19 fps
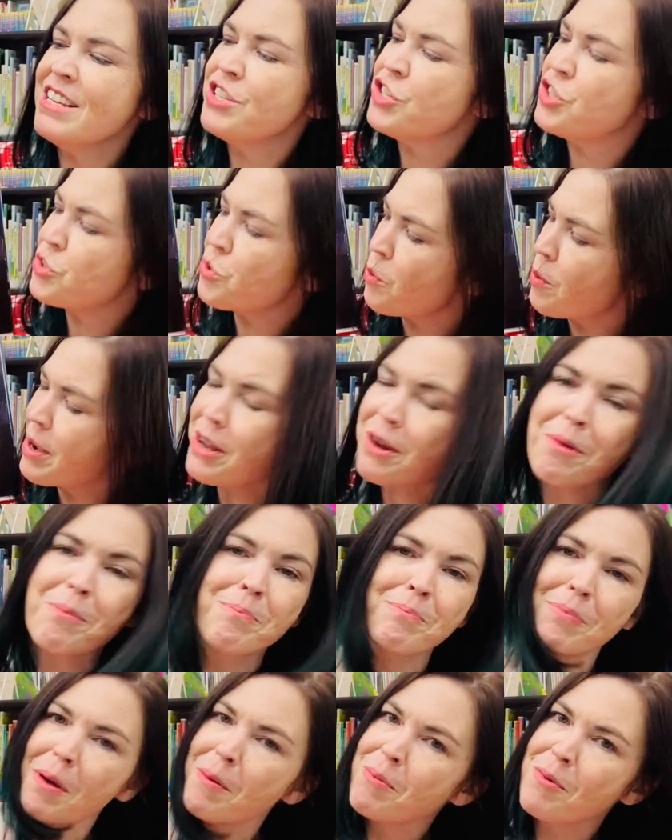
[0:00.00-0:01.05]
Enjoy your
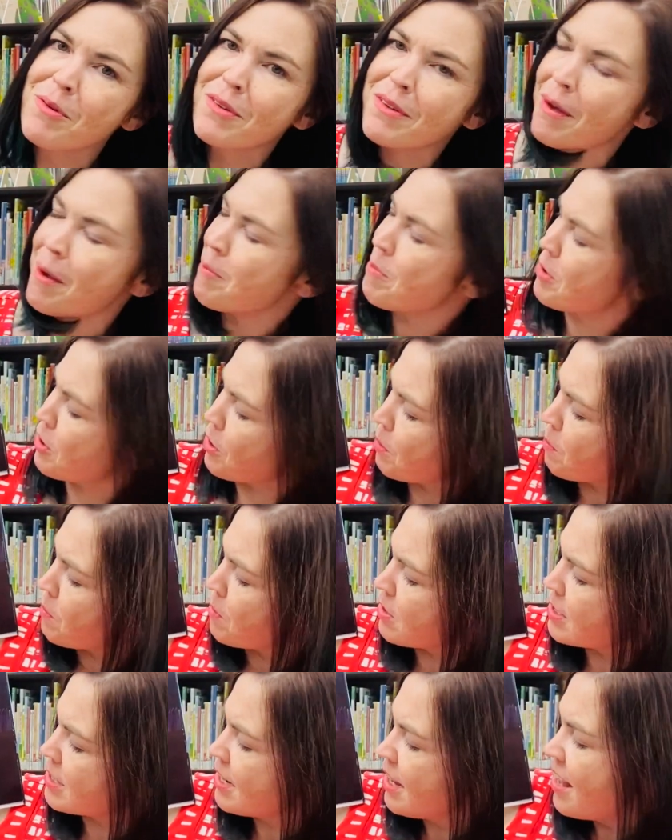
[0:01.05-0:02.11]
bubblegum,
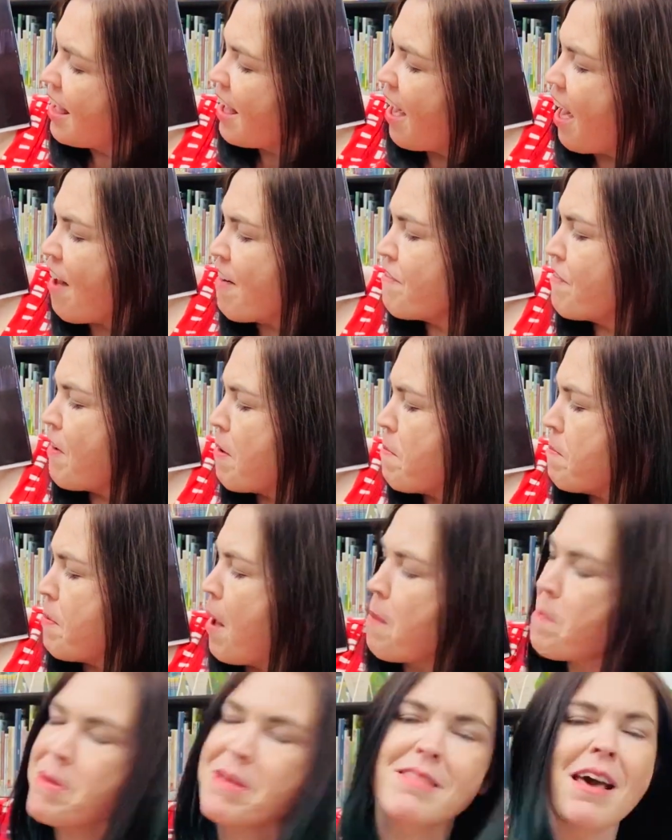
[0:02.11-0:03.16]
Gerbert. Have fun
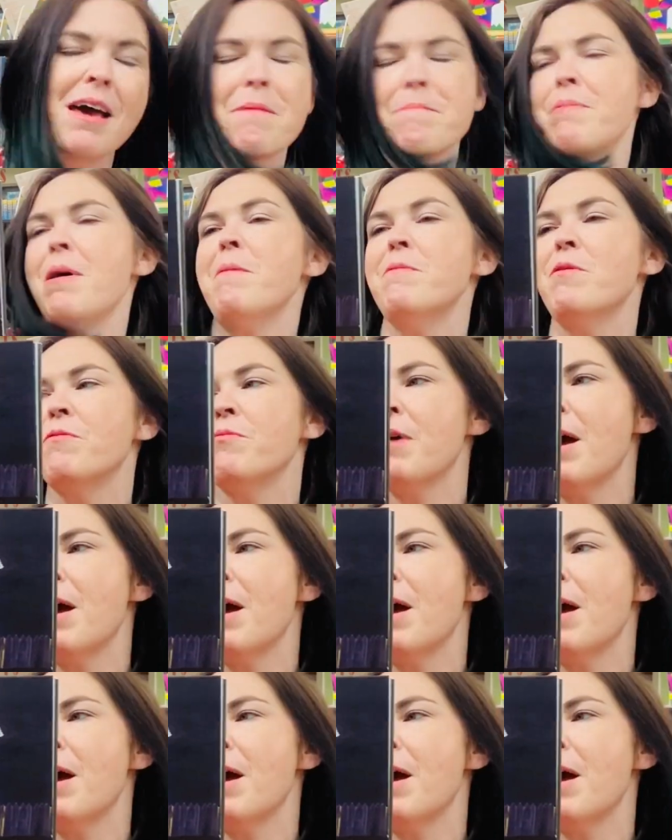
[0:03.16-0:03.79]
popping that bubble